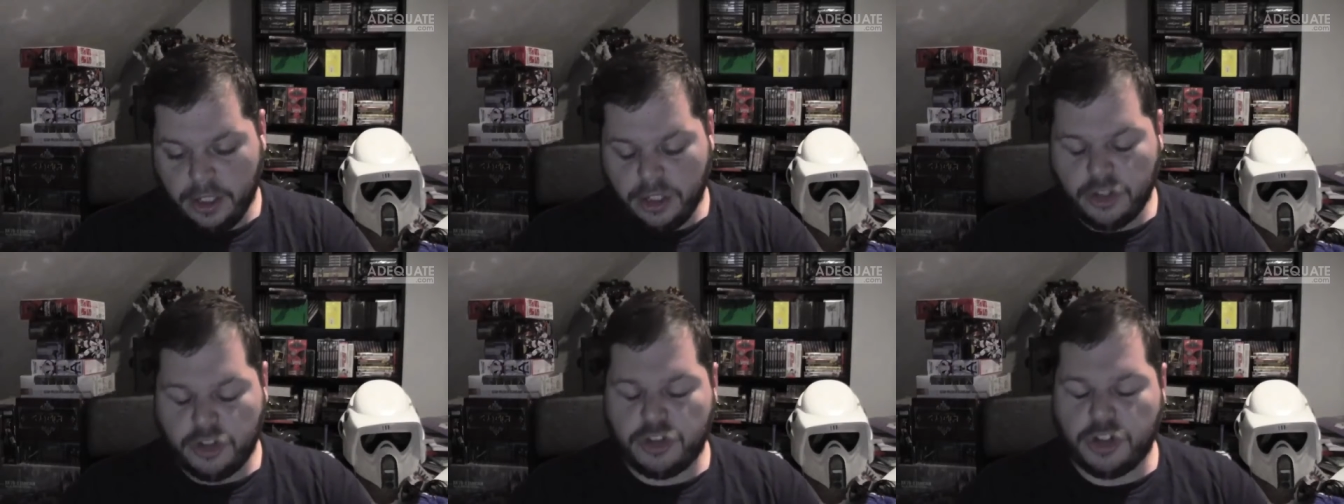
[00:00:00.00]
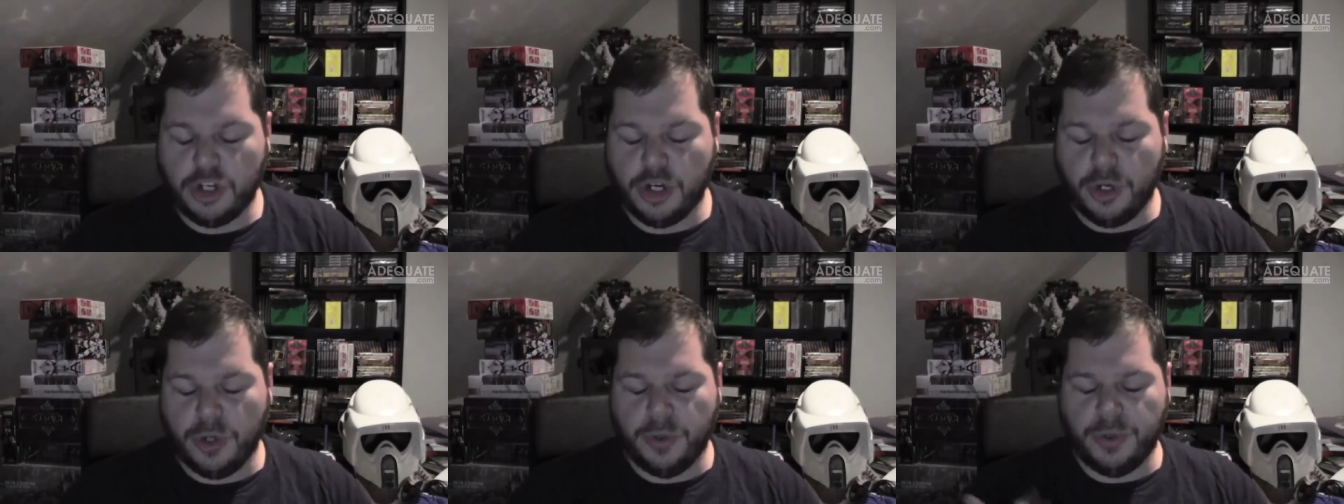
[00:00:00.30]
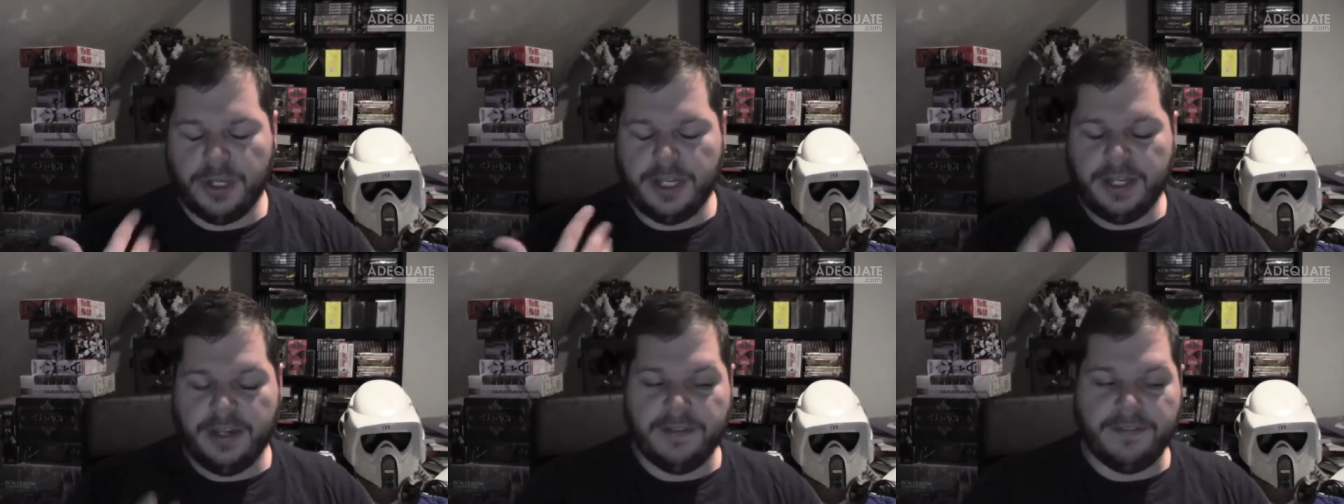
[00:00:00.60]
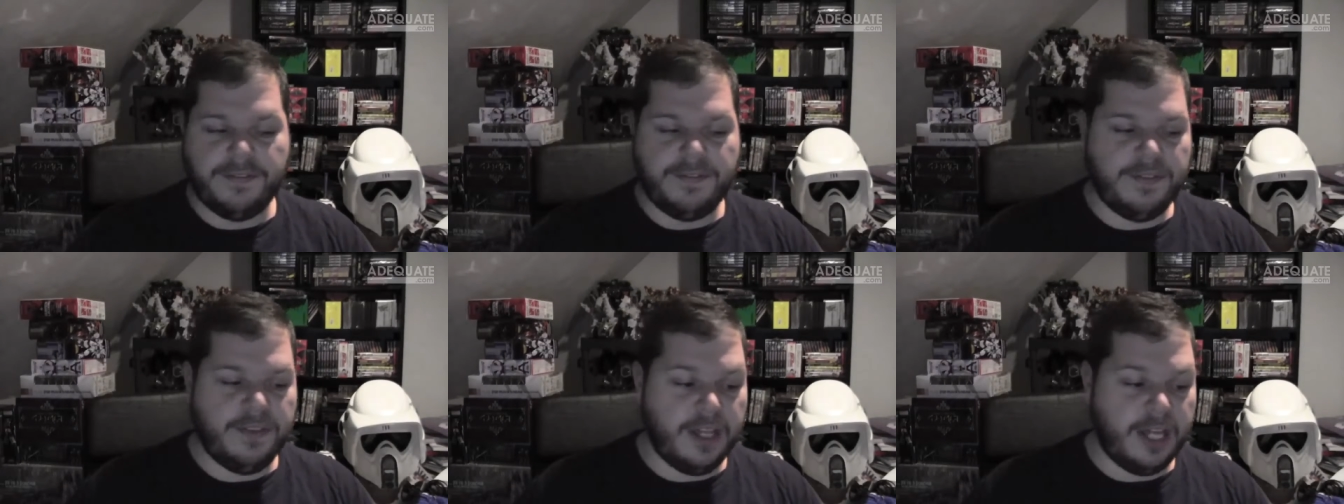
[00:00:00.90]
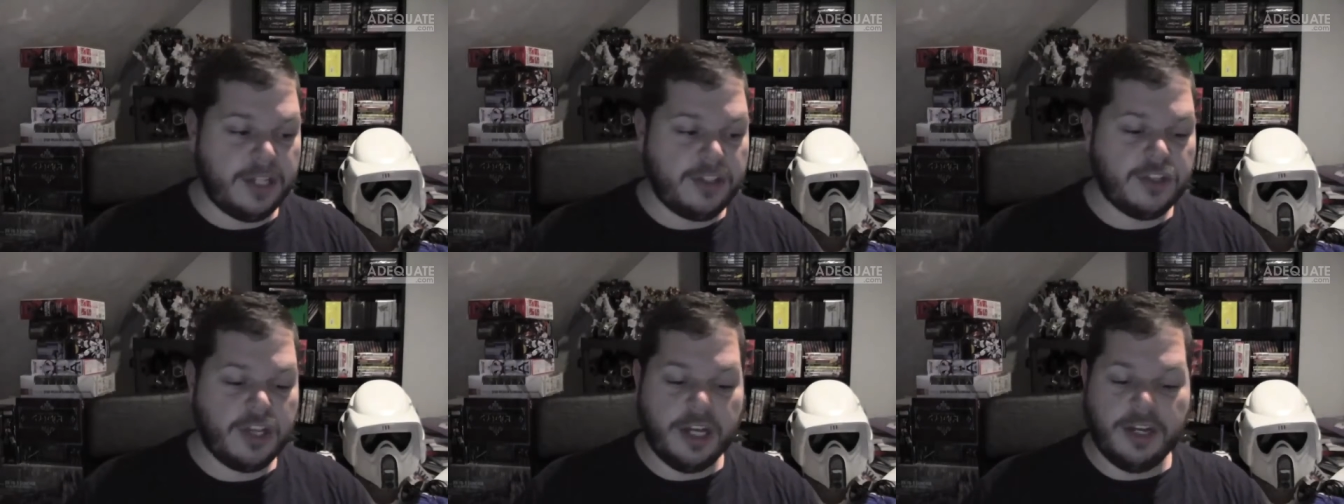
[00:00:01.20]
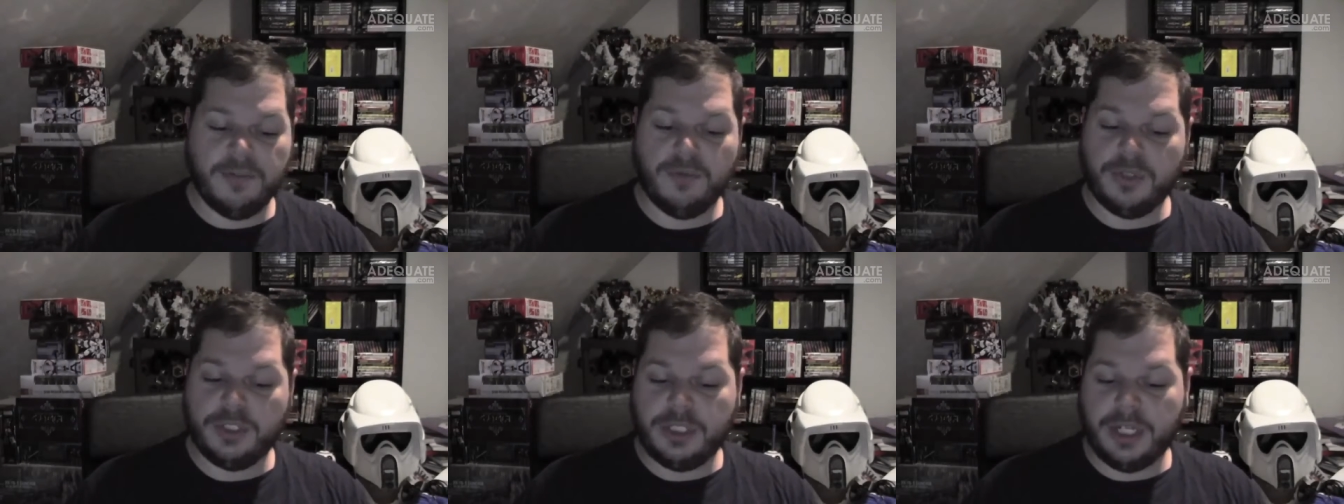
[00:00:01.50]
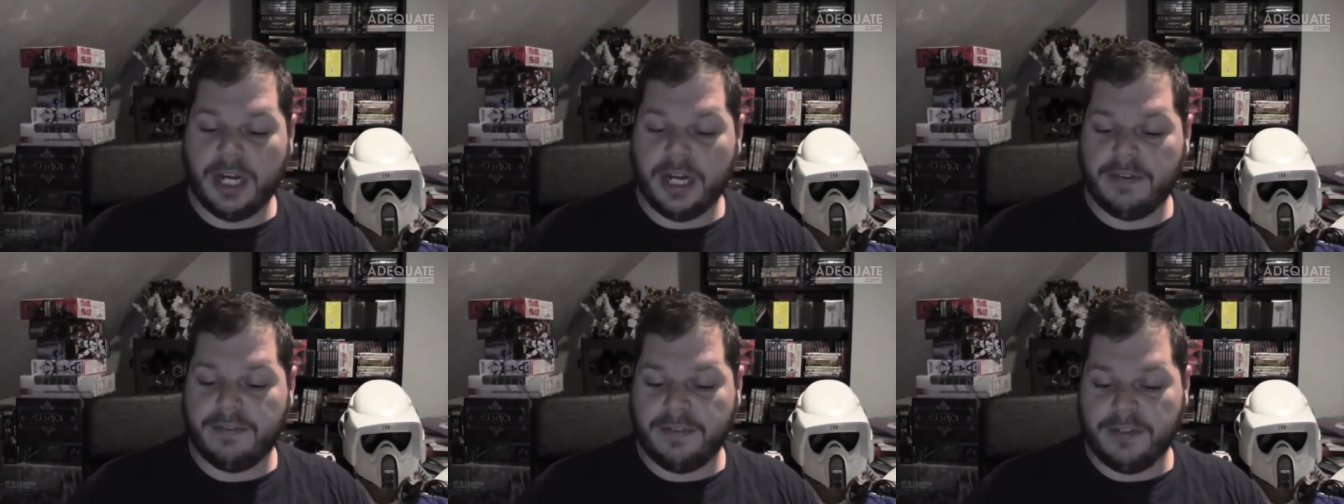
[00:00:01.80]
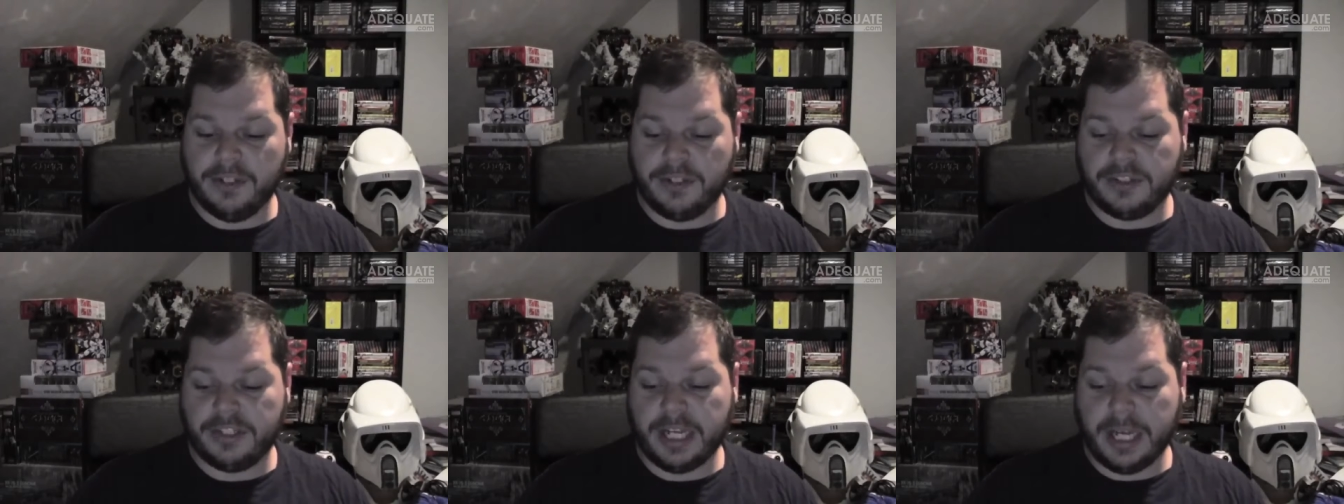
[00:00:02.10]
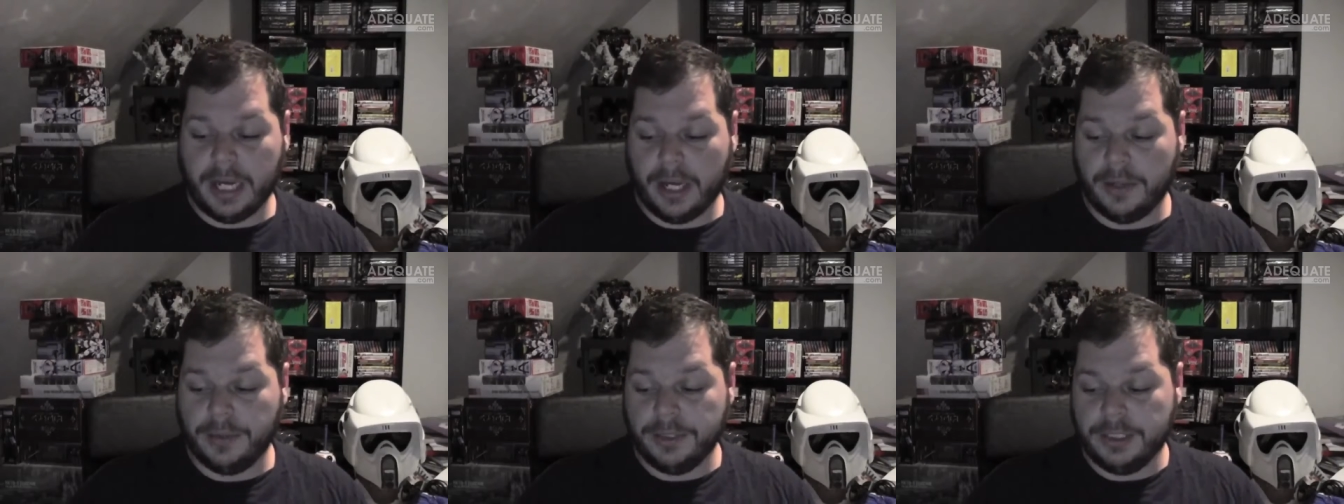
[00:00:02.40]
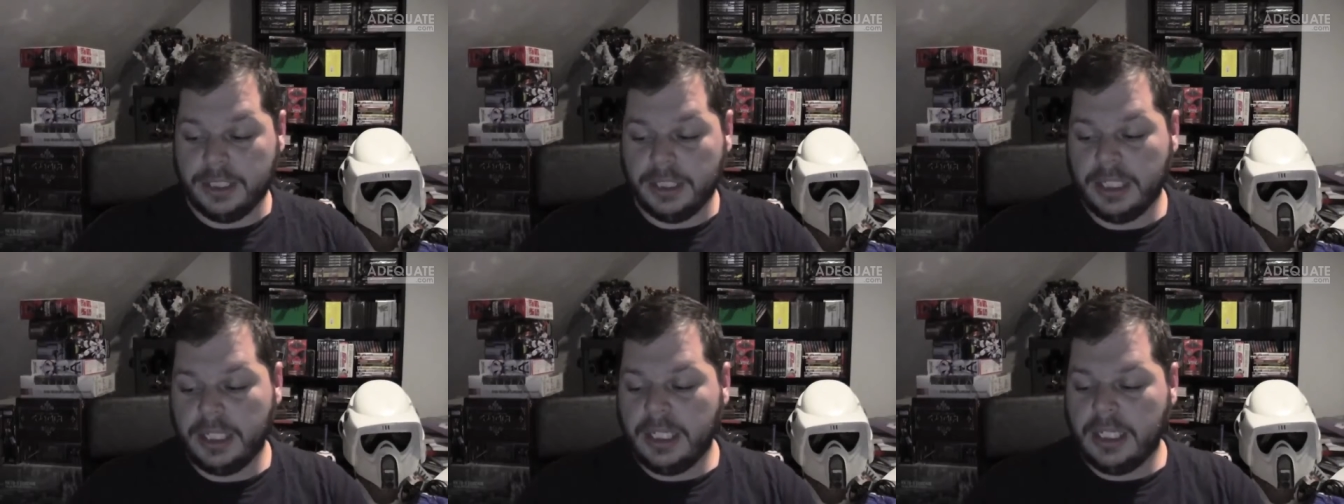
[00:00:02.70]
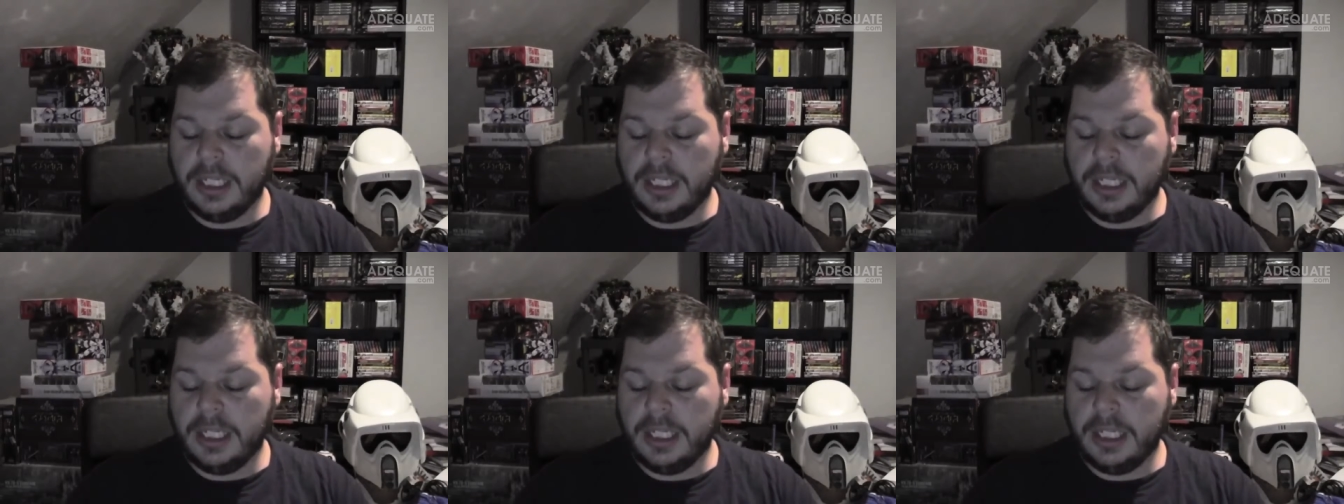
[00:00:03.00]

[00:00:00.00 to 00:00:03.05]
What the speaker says: So if that's kind of what you have for sound,